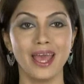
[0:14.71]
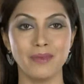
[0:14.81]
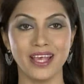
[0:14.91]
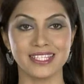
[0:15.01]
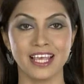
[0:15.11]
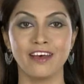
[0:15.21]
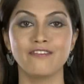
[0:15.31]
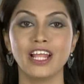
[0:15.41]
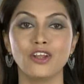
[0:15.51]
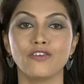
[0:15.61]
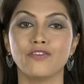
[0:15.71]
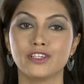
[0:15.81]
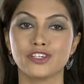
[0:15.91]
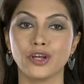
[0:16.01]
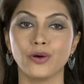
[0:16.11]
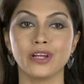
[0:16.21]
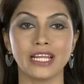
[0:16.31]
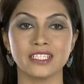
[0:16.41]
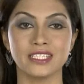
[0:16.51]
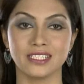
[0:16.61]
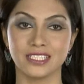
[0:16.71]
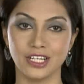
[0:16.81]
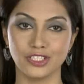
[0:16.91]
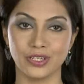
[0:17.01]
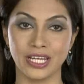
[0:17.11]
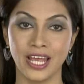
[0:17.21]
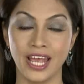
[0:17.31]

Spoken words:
MS, Fellow Vitreo-Retinal Surgery,